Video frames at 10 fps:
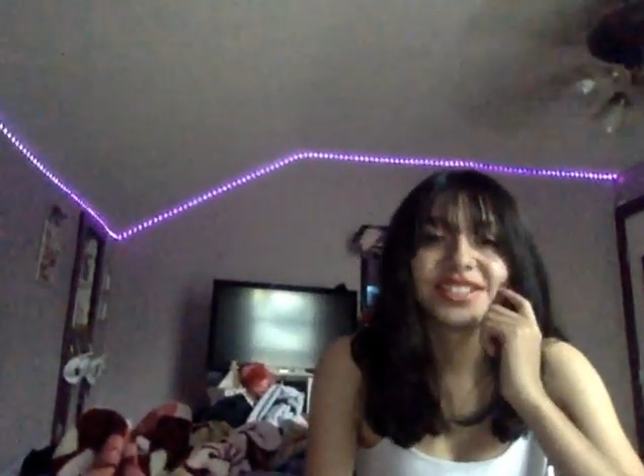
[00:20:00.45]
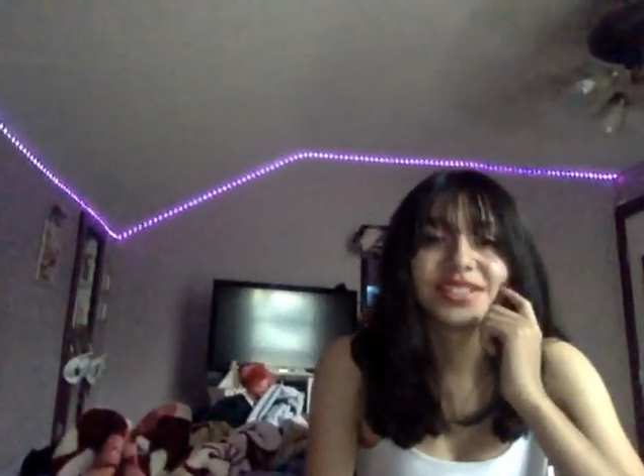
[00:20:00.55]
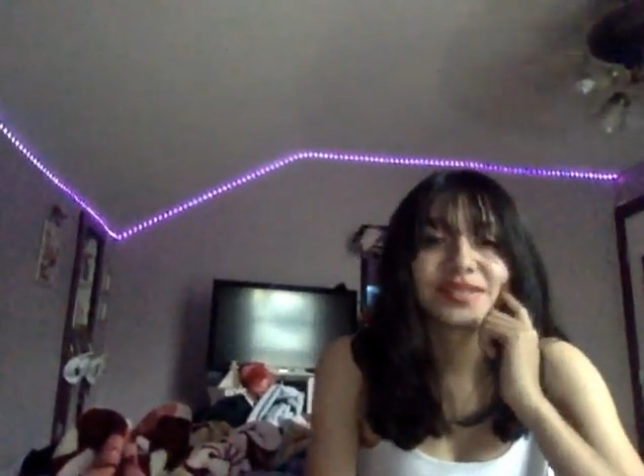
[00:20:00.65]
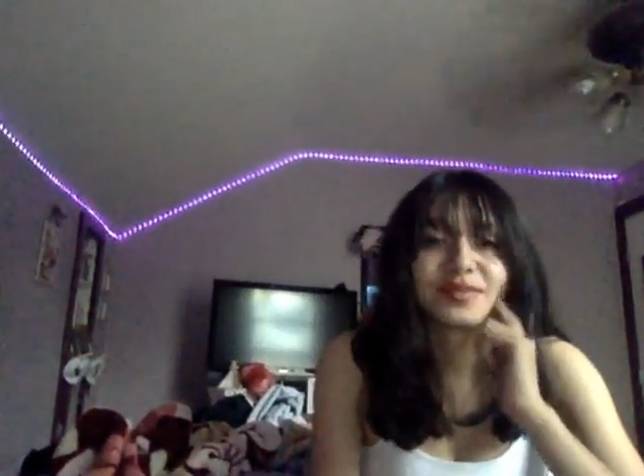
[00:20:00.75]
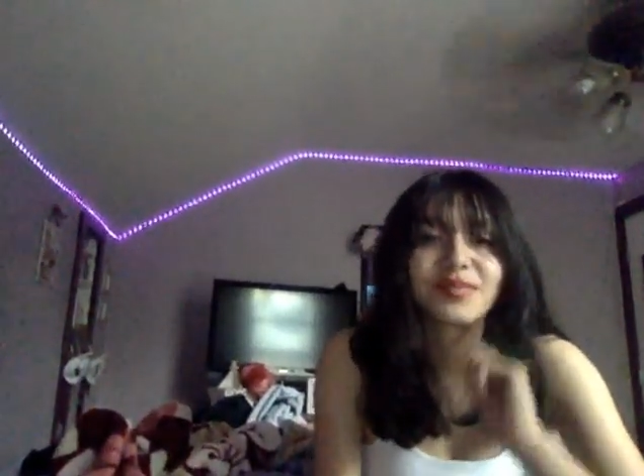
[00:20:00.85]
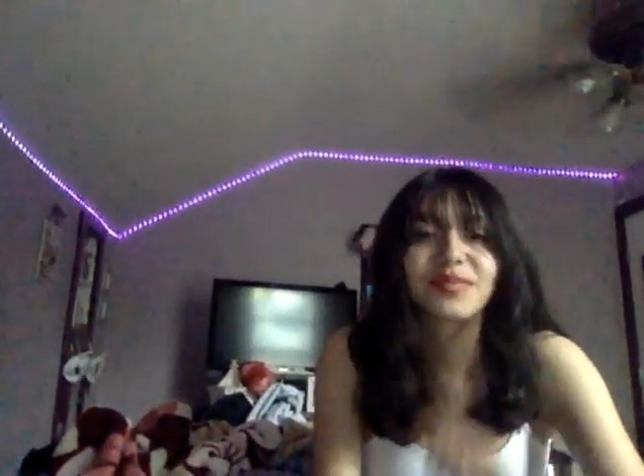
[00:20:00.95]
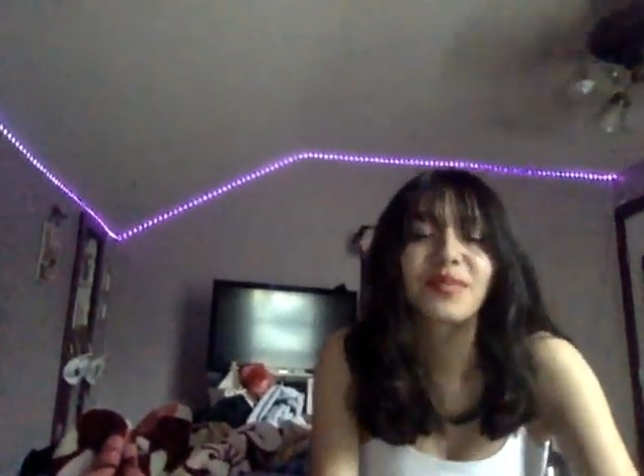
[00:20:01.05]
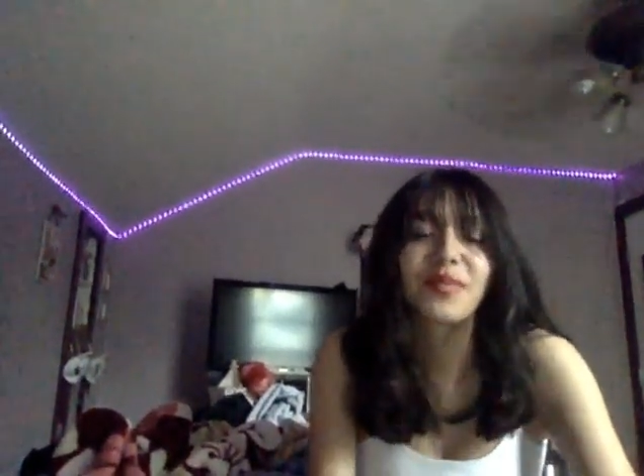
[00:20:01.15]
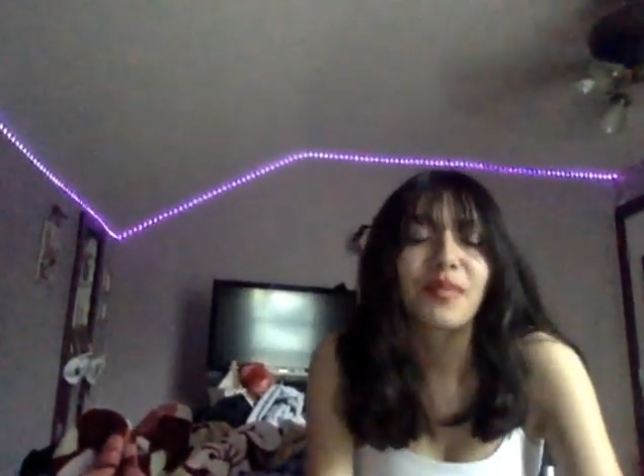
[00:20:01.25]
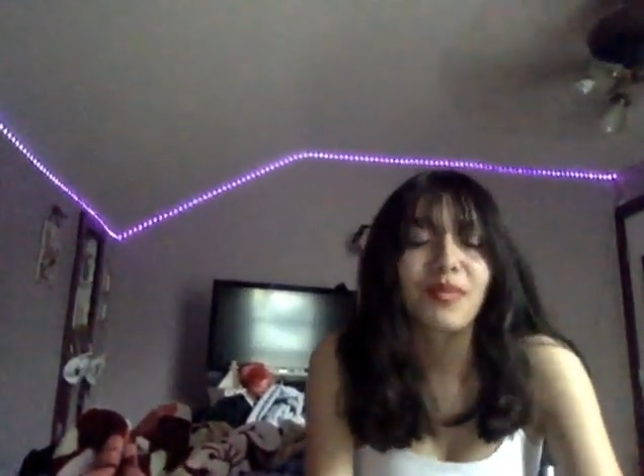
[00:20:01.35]
and just take a
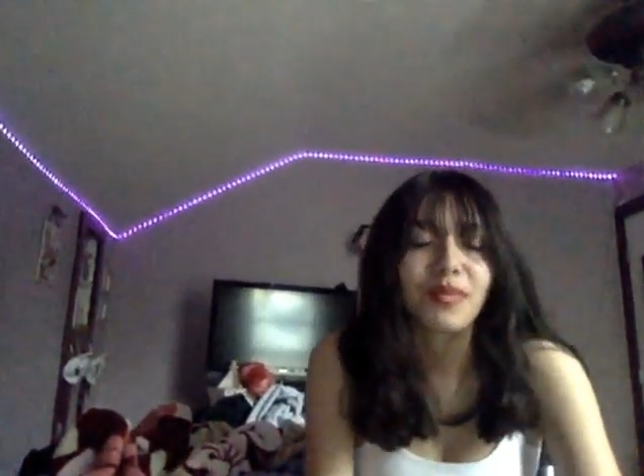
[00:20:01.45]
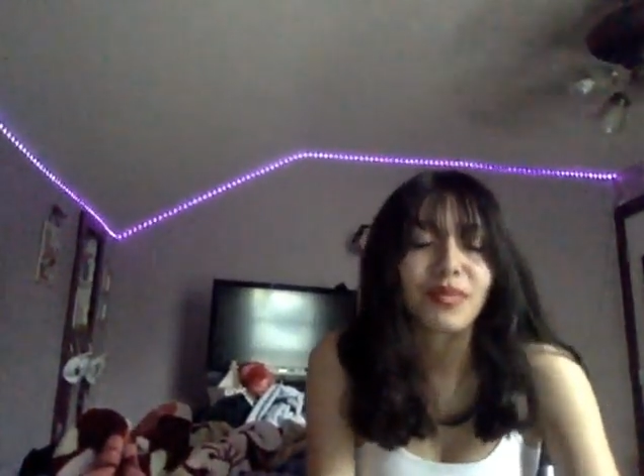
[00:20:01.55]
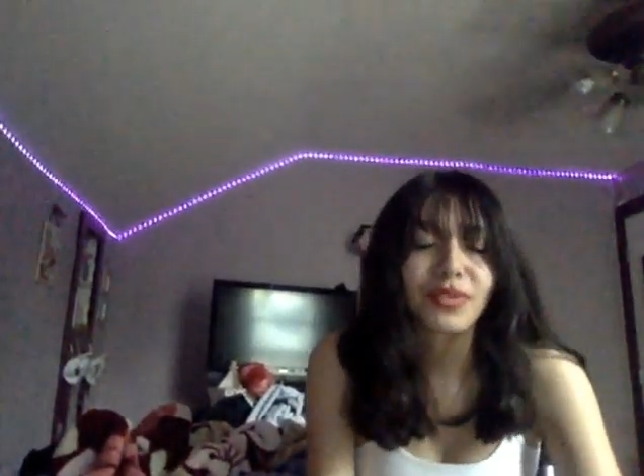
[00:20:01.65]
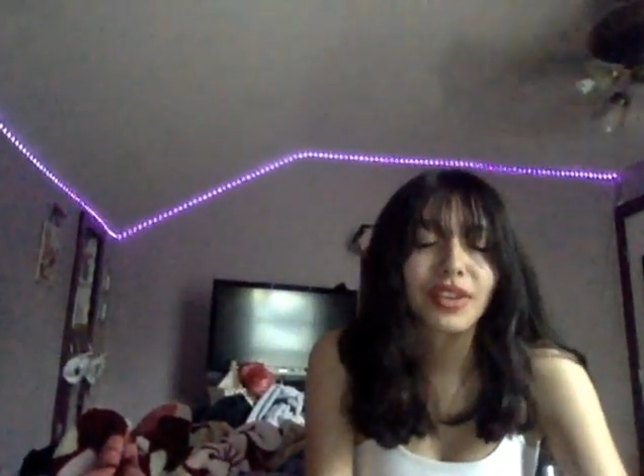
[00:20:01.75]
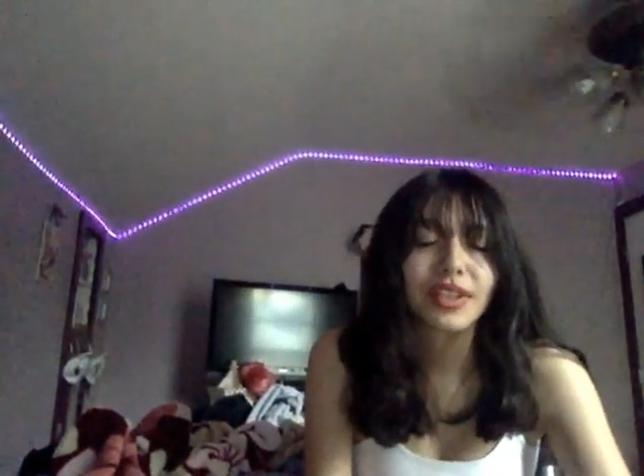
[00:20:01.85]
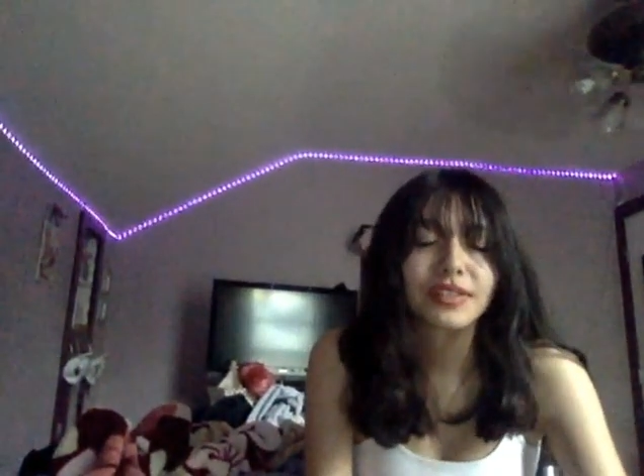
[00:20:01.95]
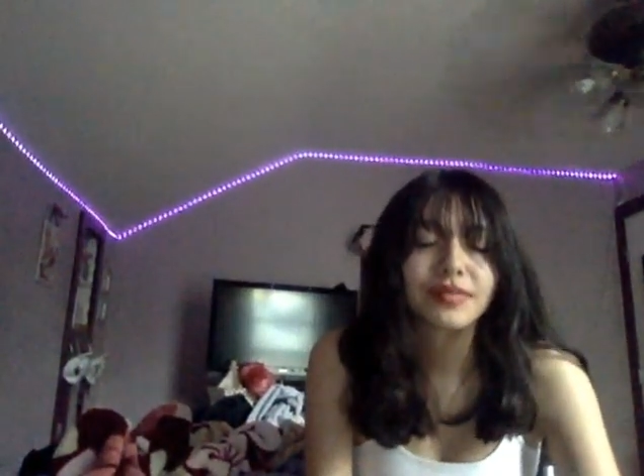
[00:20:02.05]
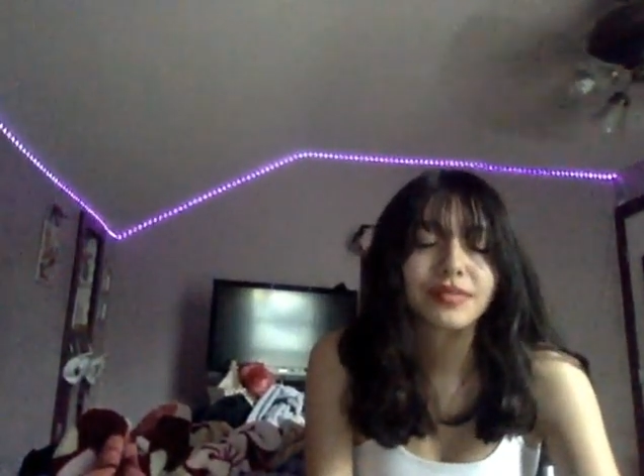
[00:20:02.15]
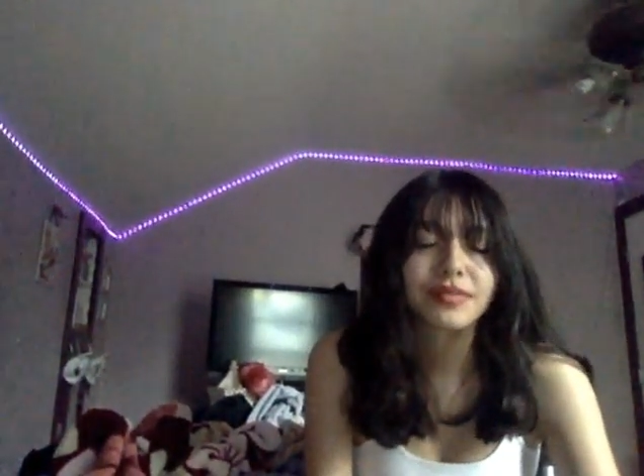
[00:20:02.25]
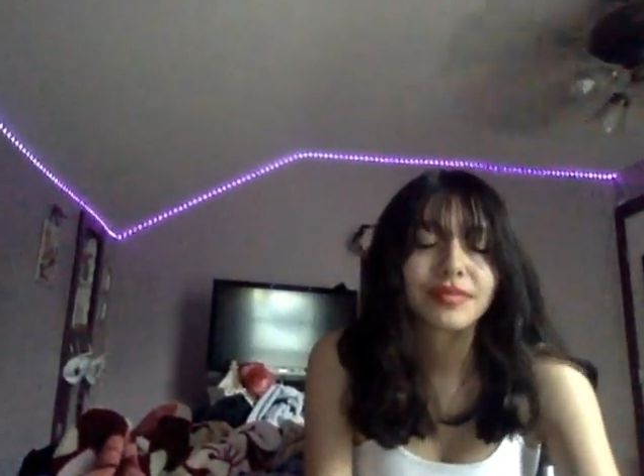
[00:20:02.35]
really nice slow deep
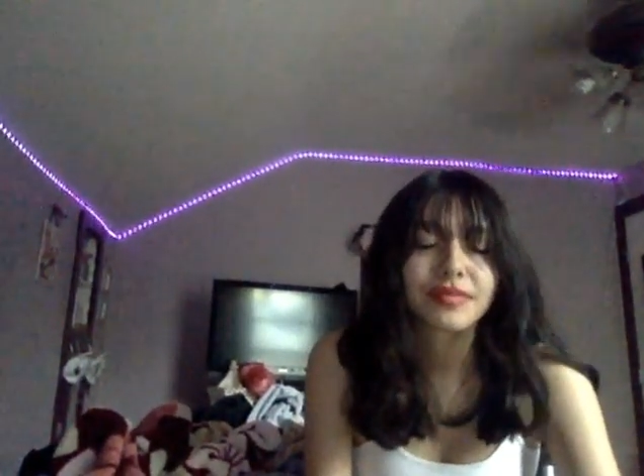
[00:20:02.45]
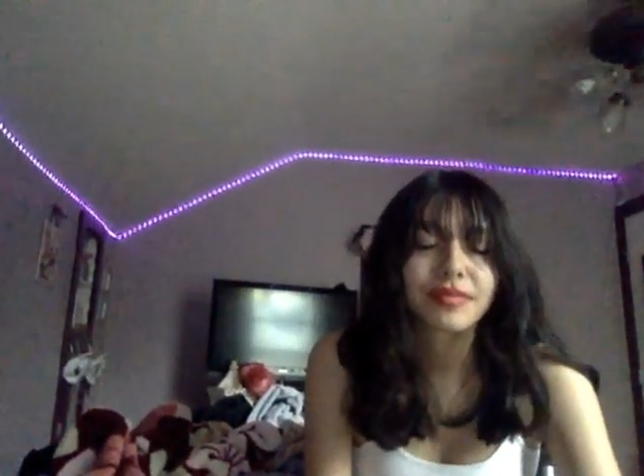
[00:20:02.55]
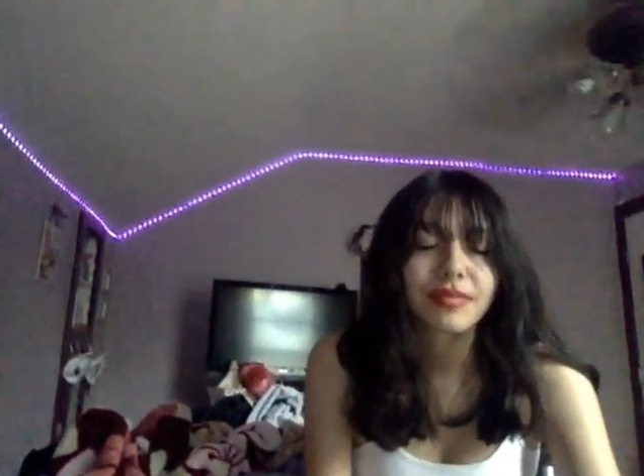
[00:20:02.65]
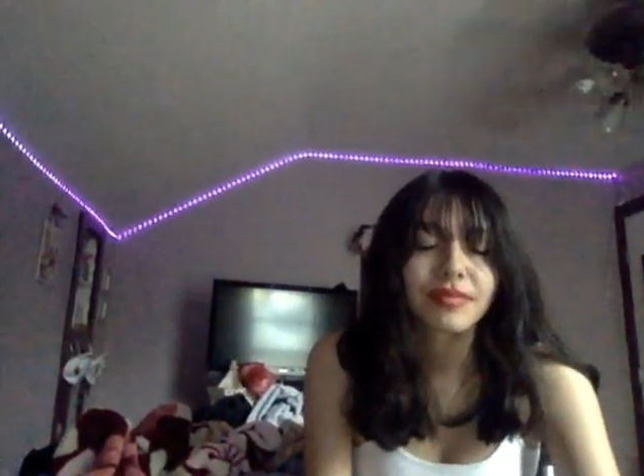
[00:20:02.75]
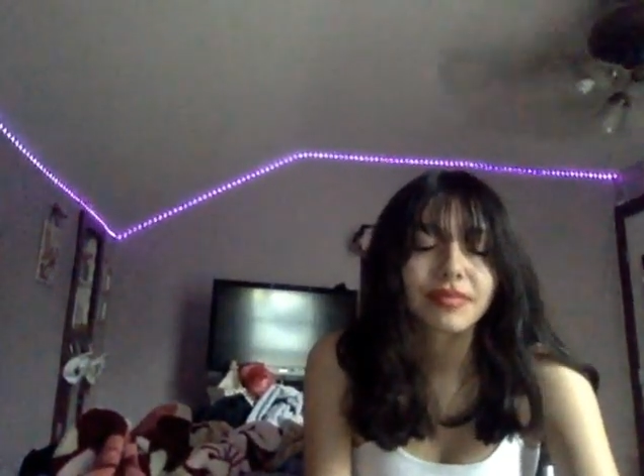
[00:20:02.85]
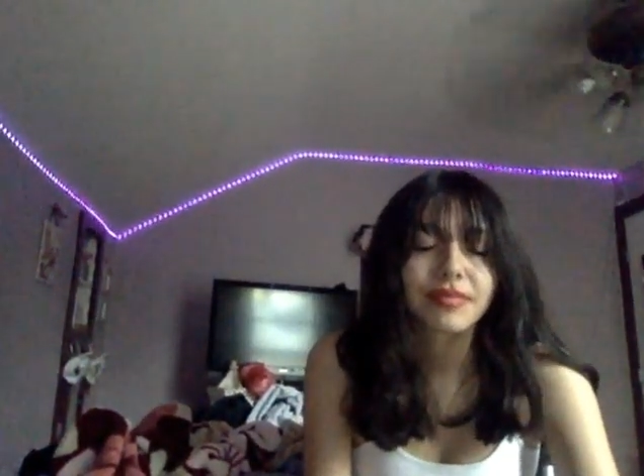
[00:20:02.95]
breath in.